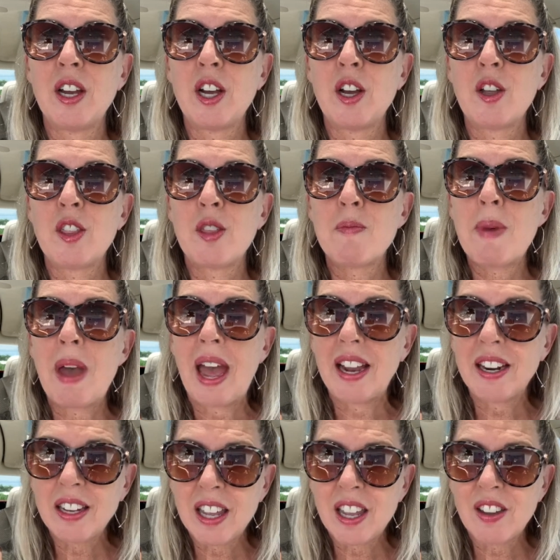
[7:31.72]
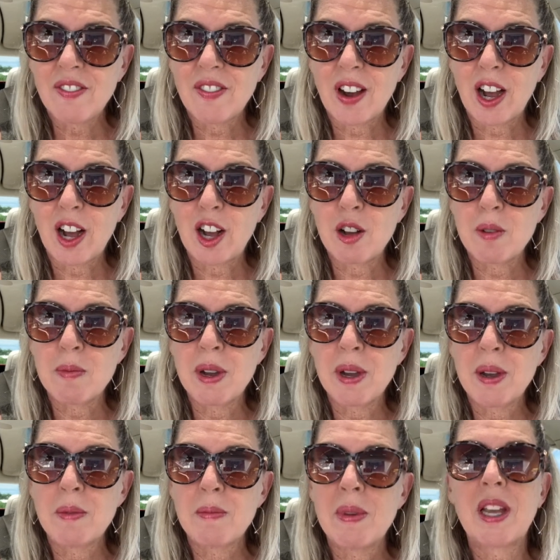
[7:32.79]
the bad key fob,
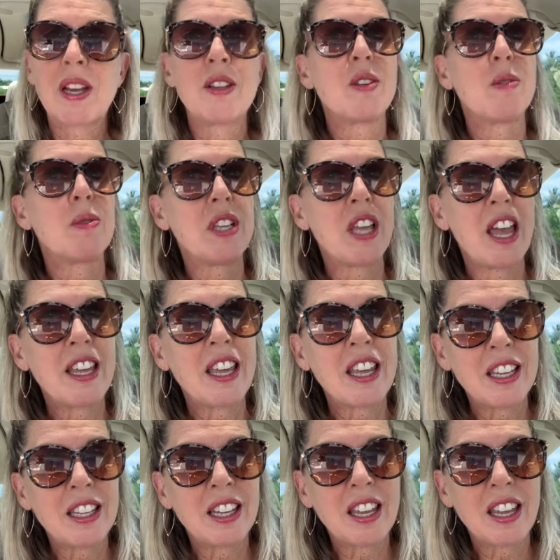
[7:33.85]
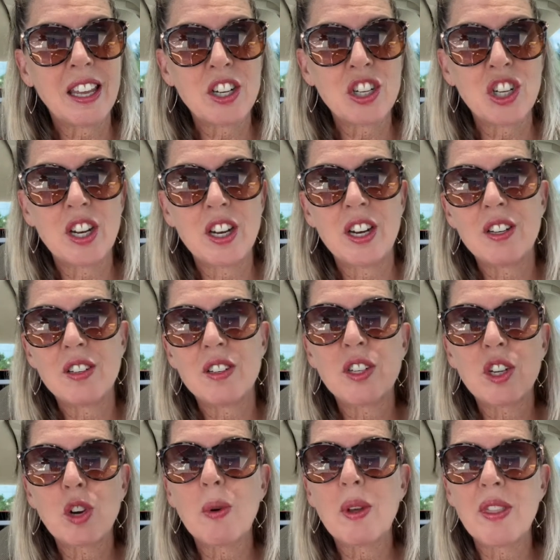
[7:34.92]
because it was hanging in the kitchen and
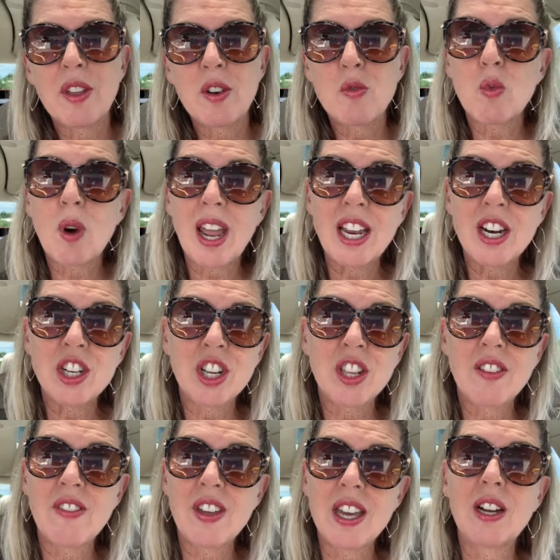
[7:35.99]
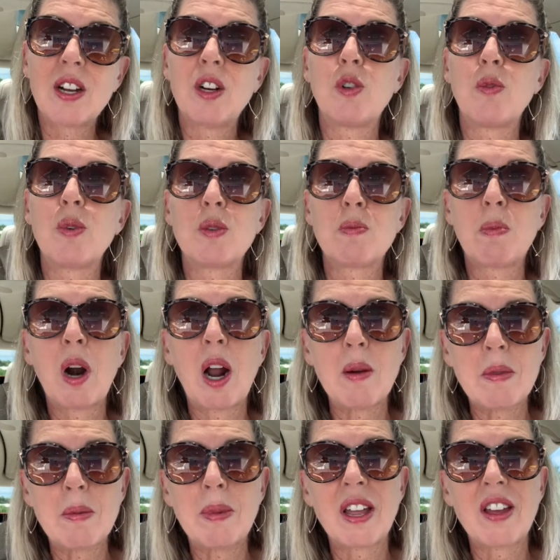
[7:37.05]
still within range of the vehicle, was
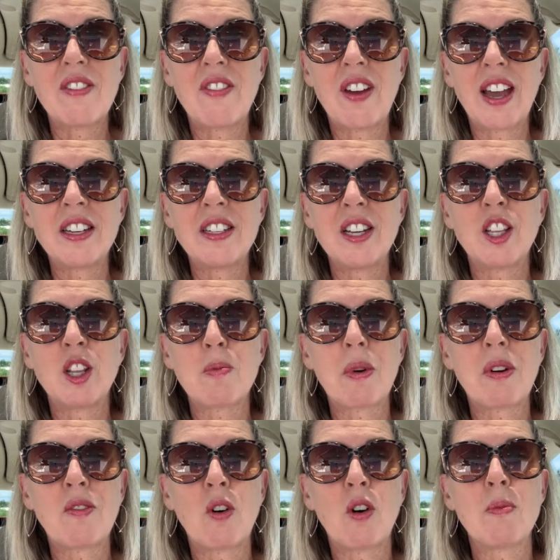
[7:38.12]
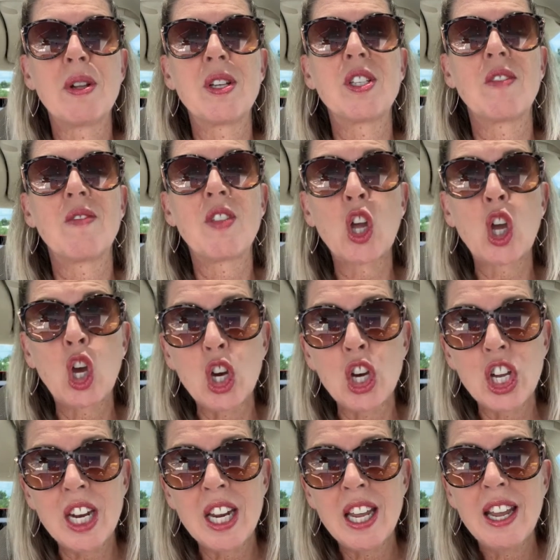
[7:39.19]
probably affecting the performance of the
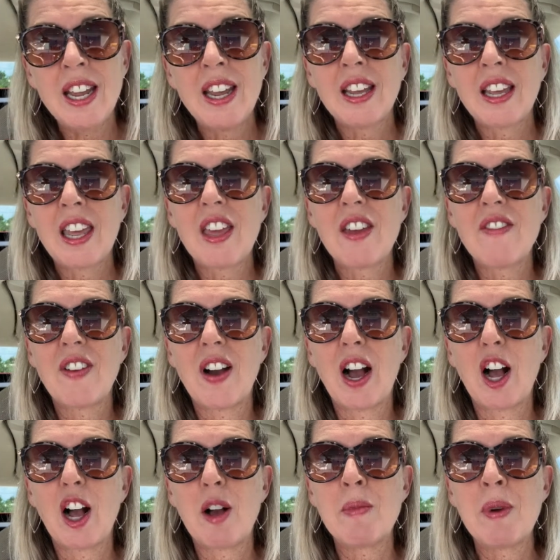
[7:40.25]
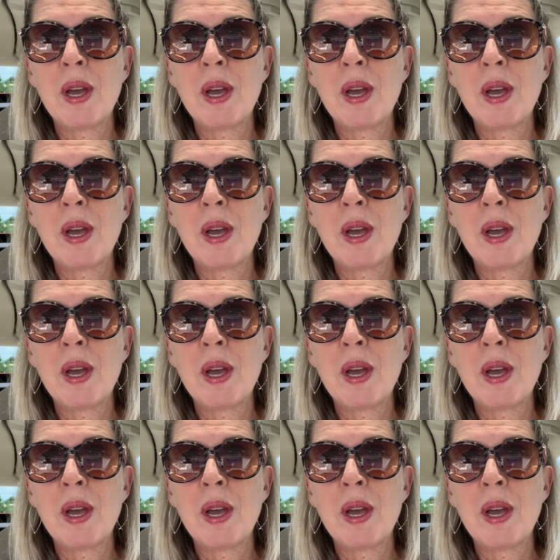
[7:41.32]
good key fob,